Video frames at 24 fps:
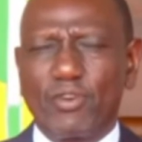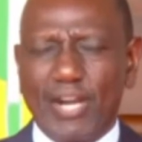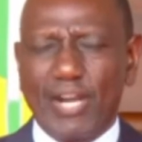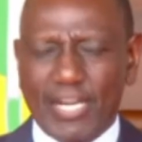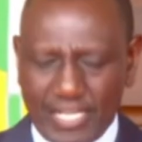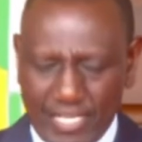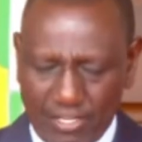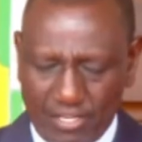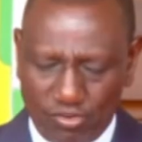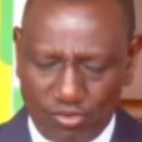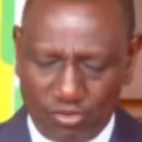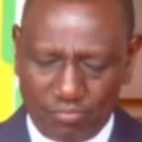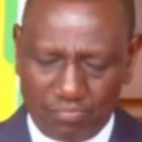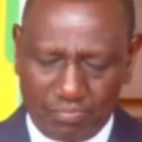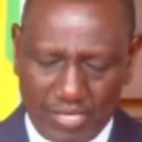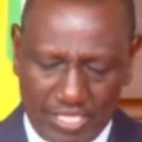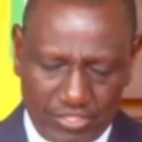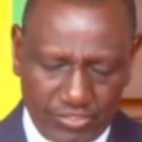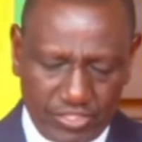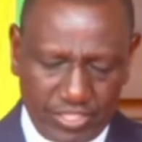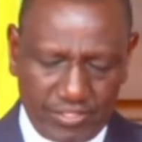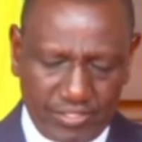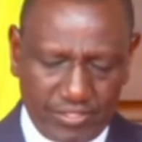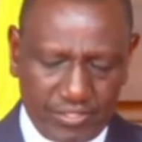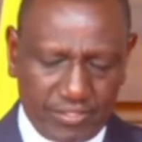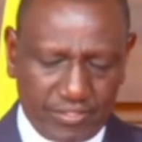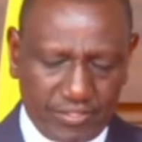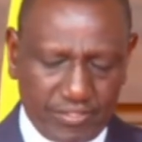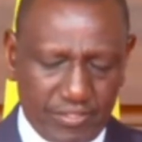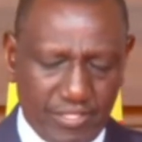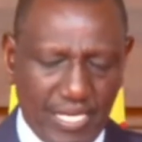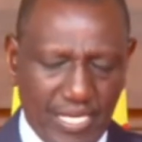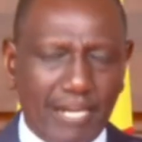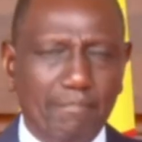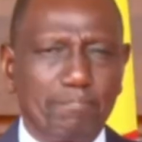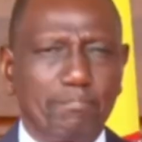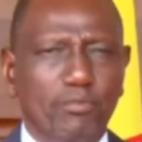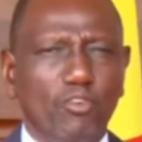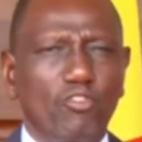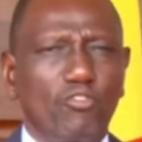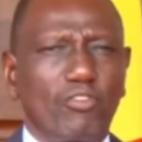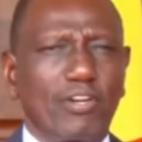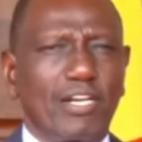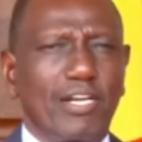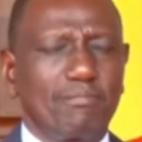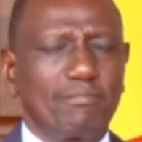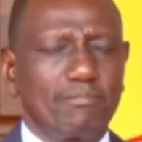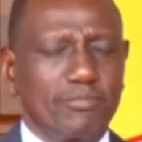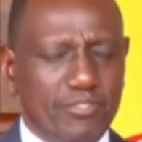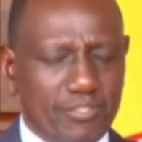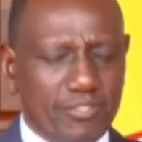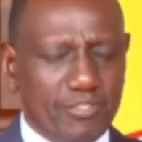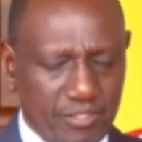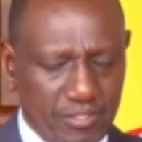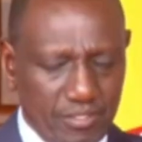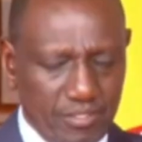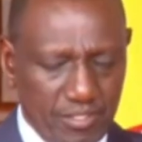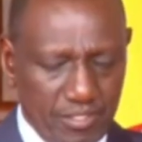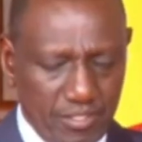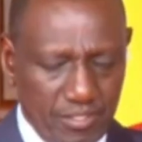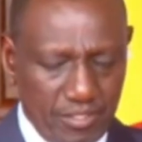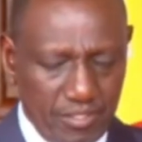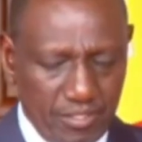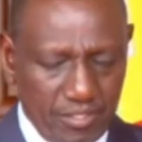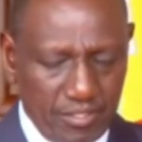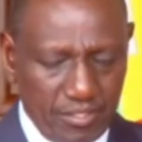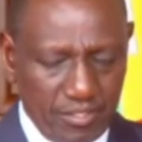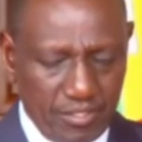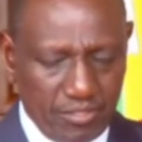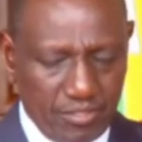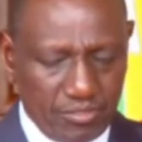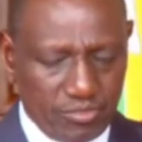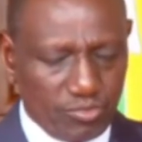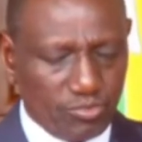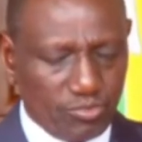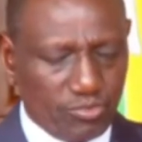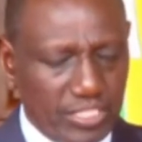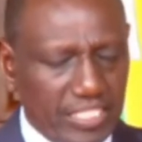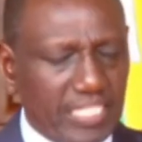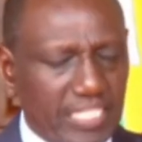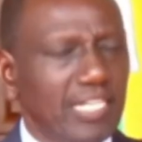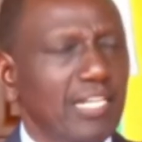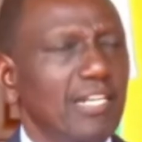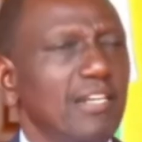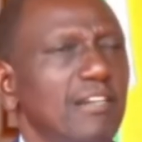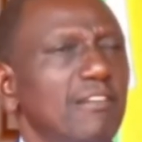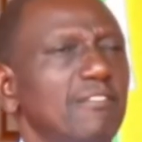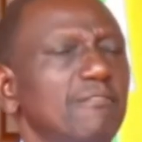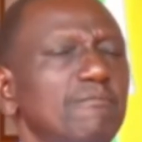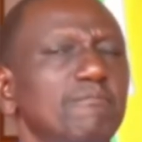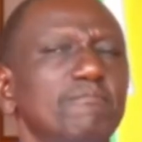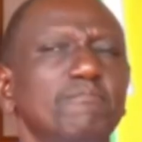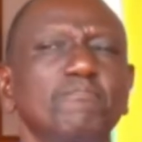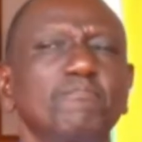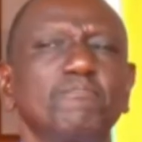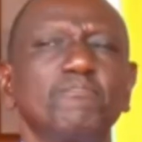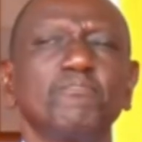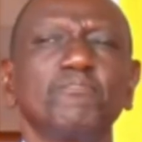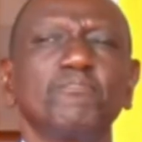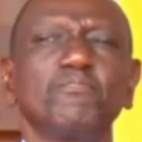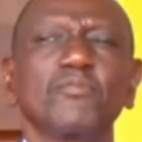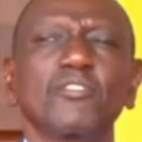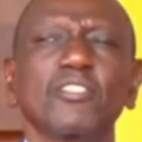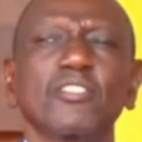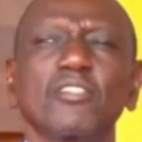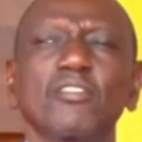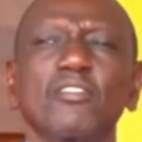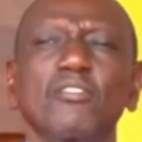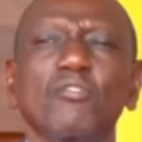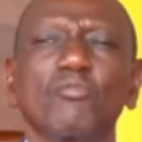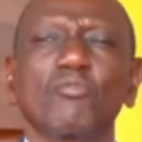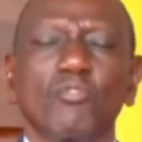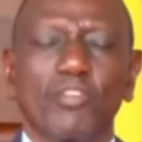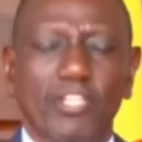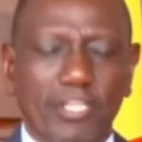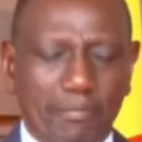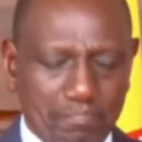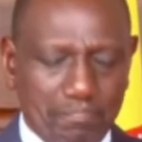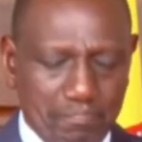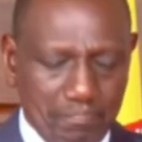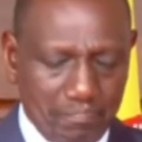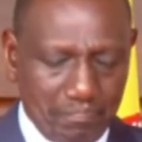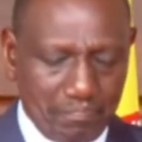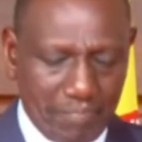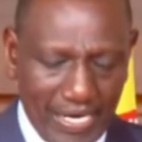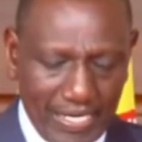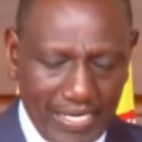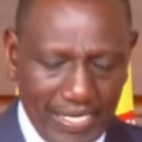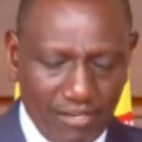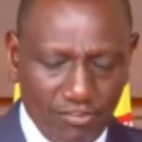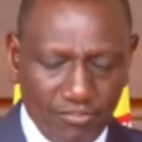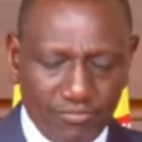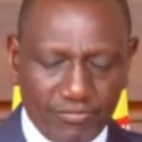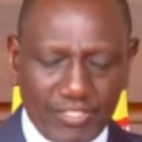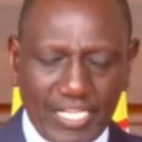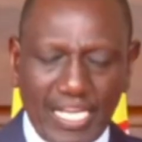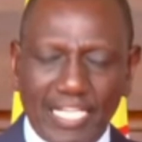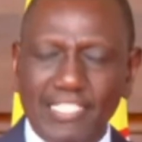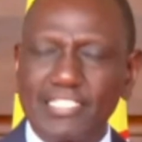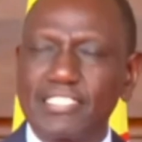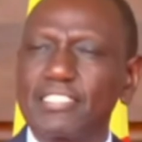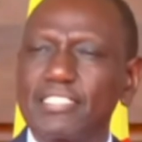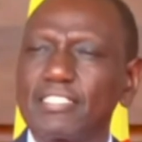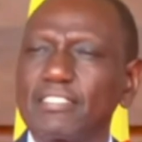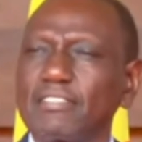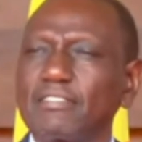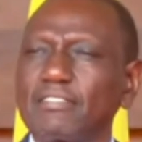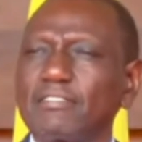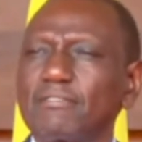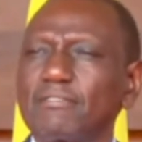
radical measures and programs to deal with the burden of debt,